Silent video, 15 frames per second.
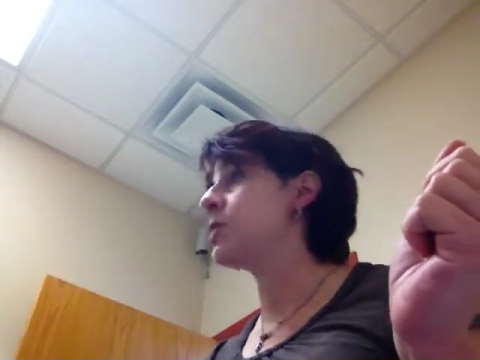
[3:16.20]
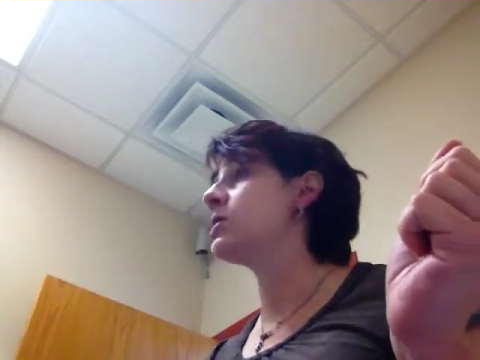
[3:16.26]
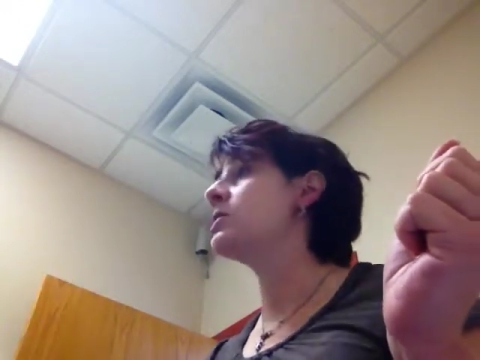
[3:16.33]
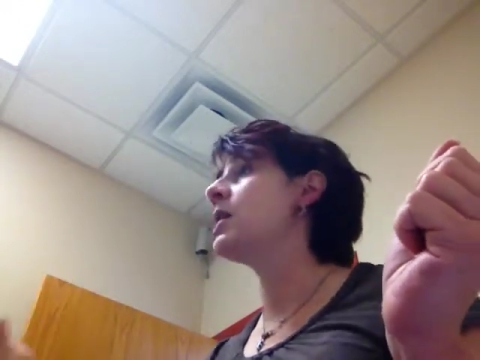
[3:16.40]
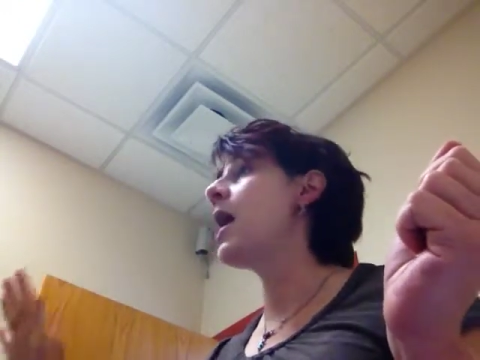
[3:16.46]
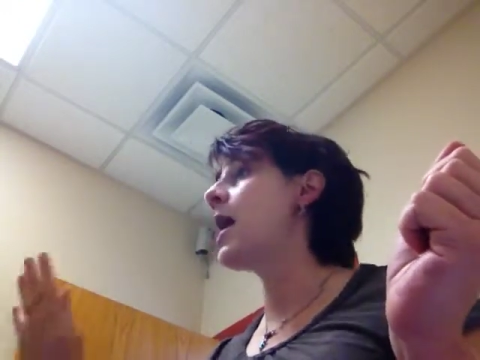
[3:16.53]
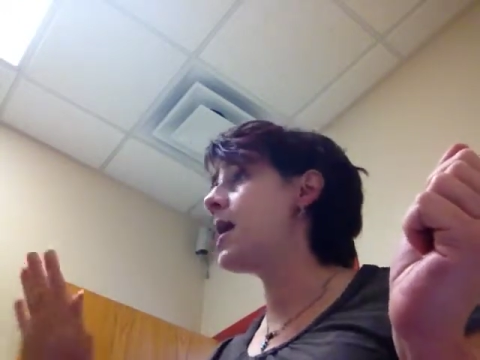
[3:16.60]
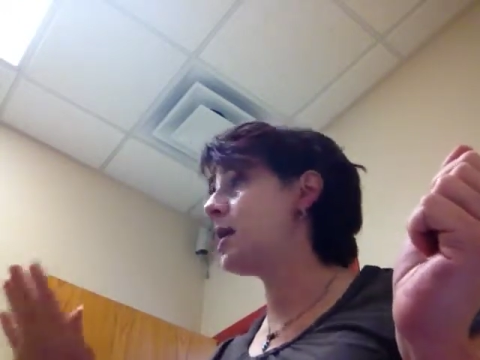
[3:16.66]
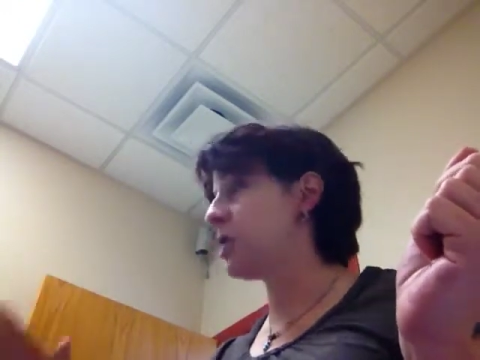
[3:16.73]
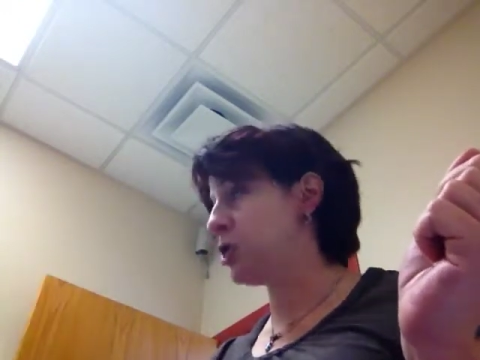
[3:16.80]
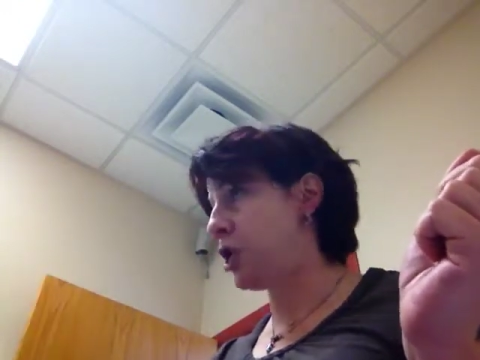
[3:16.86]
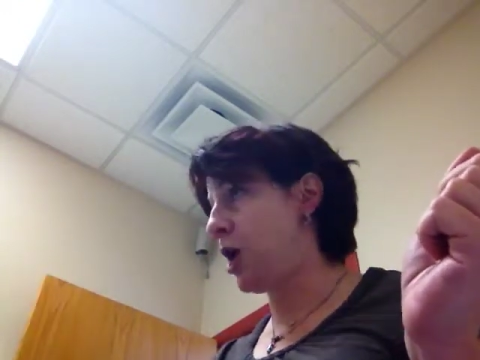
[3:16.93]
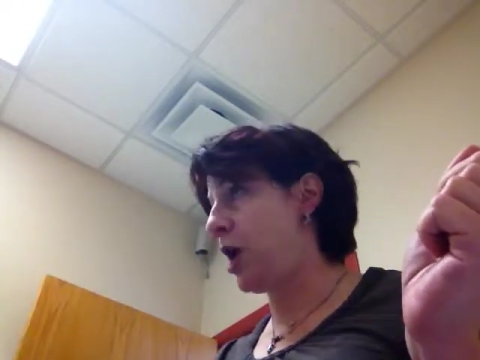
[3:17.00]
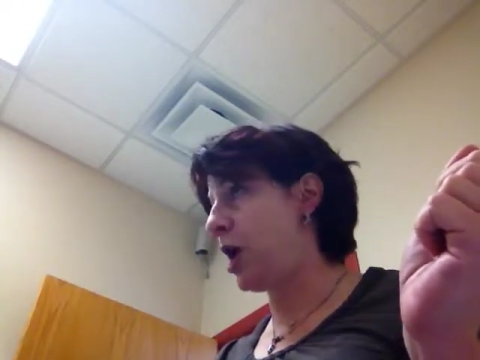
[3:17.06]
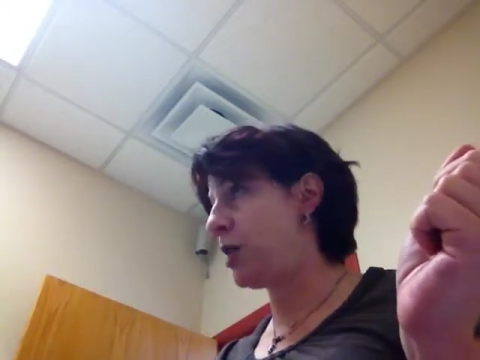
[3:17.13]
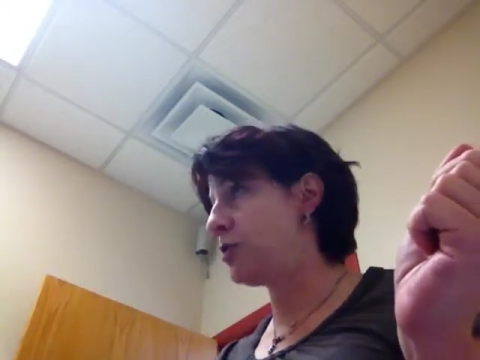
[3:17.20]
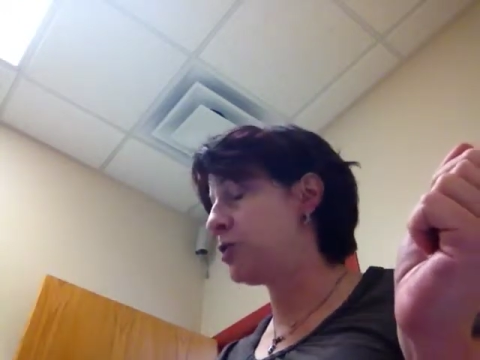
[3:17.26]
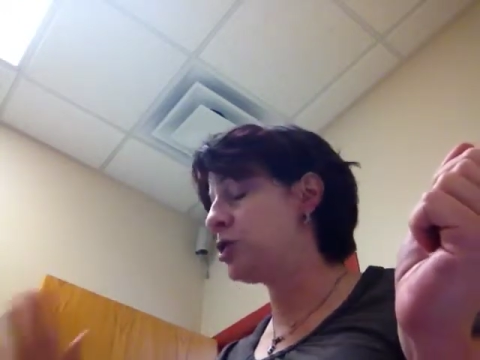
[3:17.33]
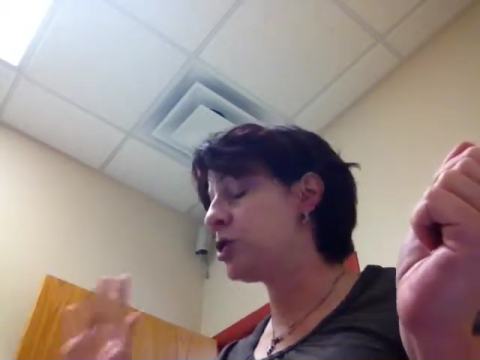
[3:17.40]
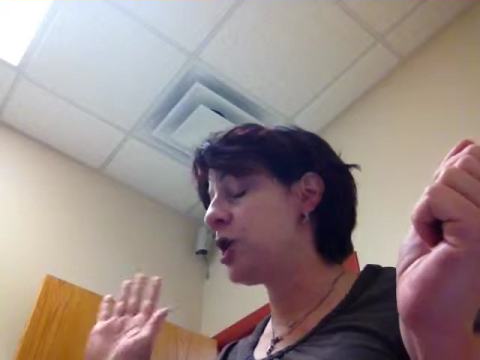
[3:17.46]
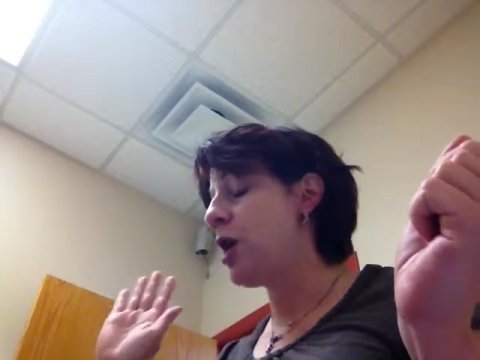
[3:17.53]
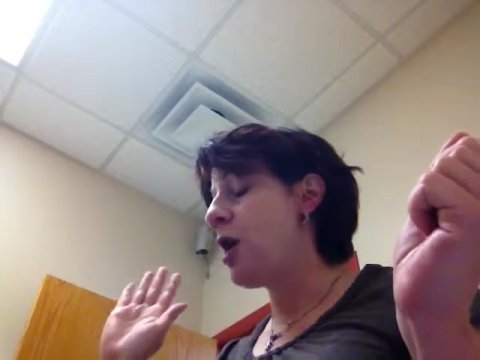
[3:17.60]
with a diet
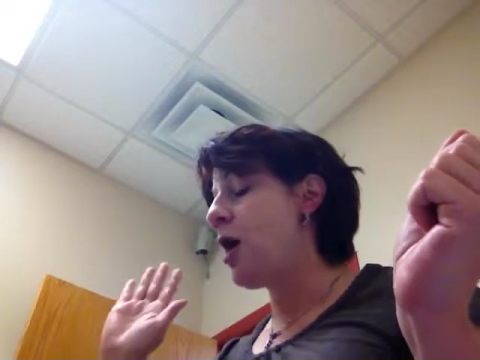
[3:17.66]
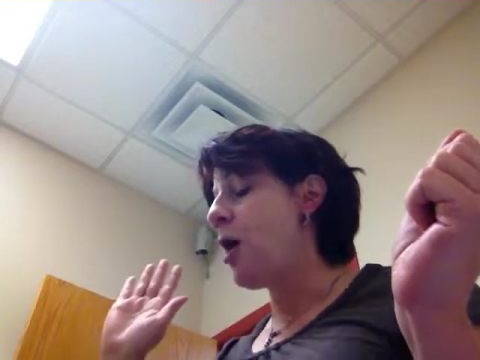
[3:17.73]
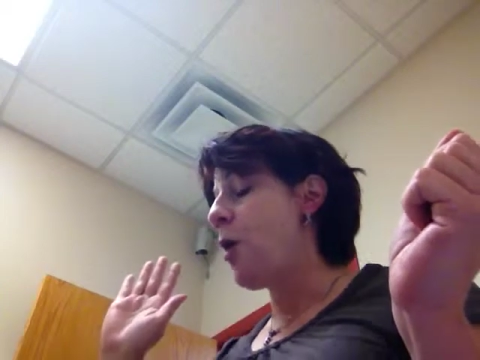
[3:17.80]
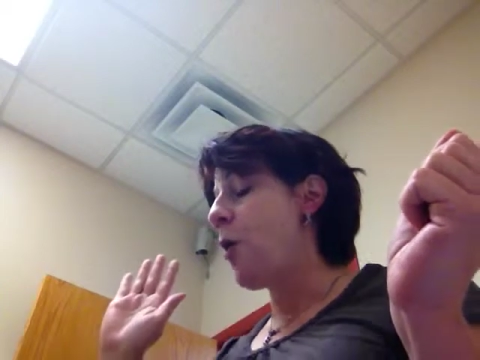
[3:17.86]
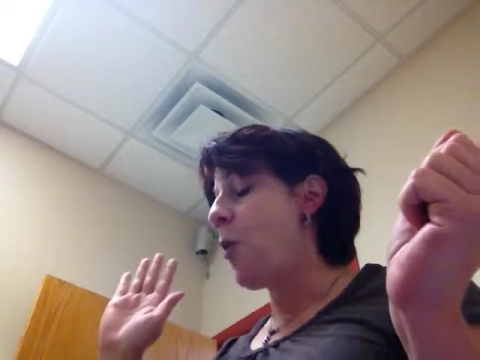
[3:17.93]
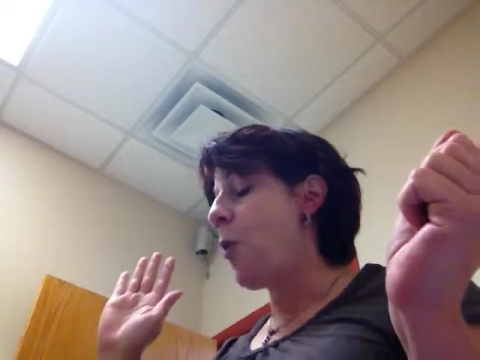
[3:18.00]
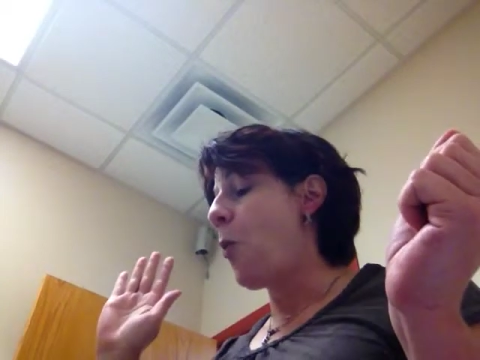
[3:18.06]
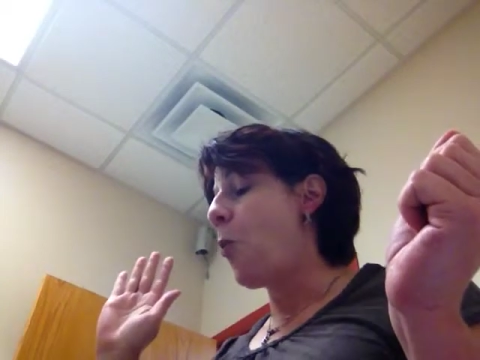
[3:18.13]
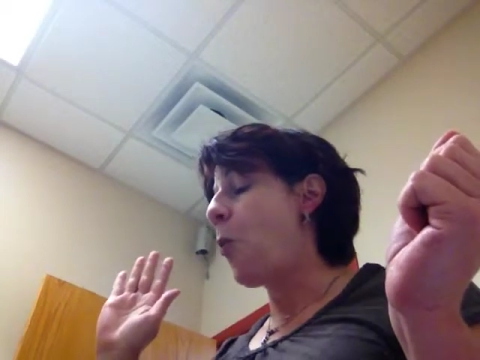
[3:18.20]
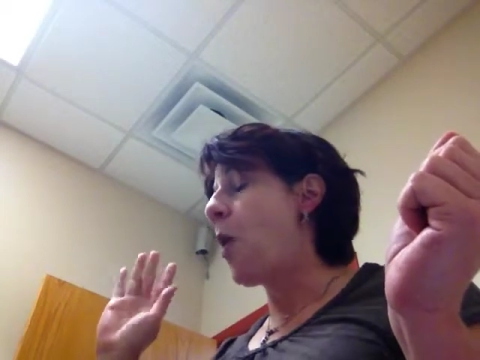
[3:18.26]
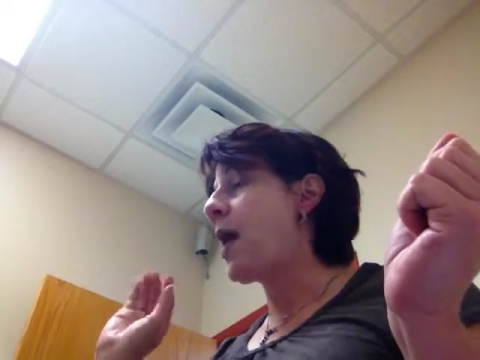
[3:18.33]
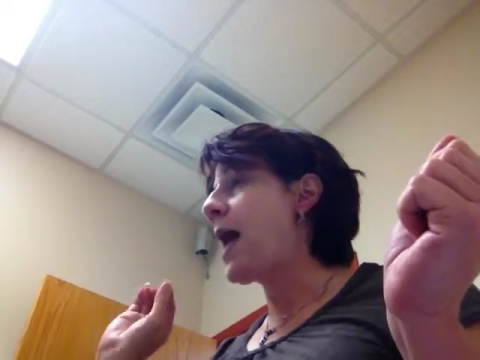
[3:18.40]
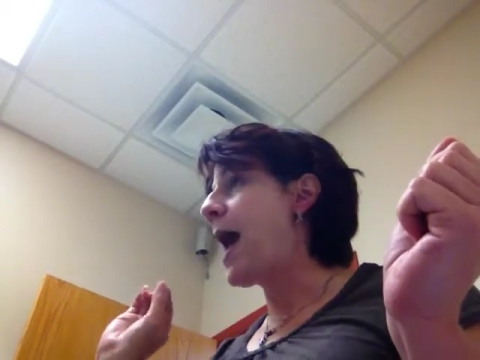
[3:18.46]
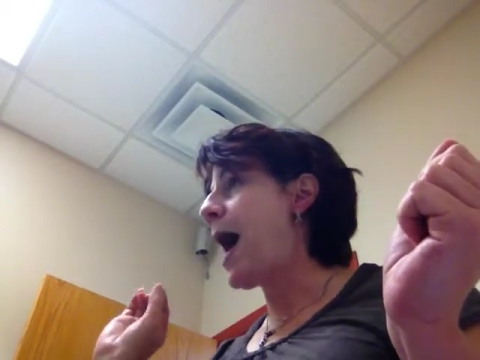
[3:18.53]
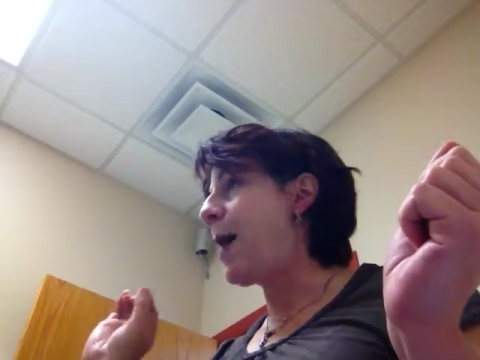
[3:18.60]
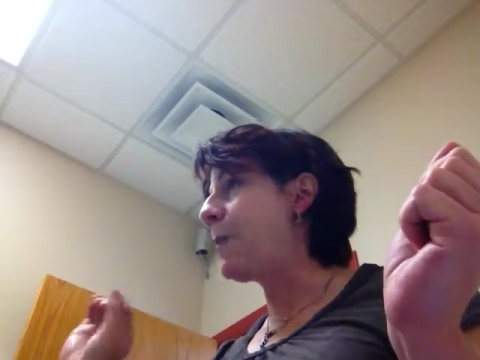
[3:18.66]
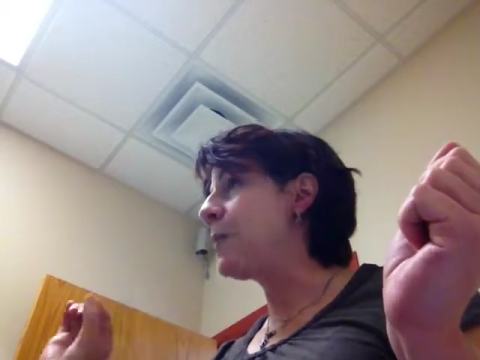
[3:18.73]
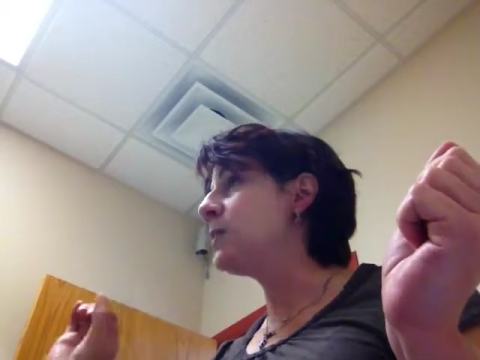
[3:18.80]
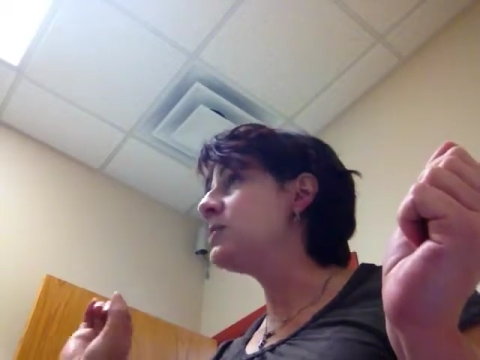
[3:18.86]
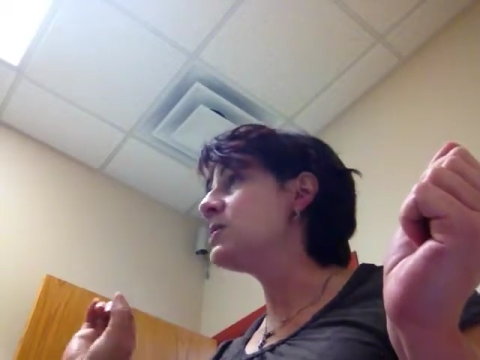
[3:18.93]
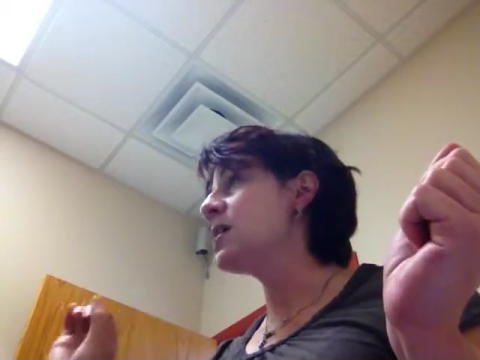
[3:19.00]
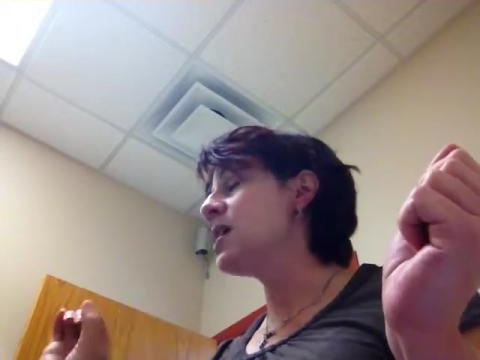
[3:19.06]
change, what happens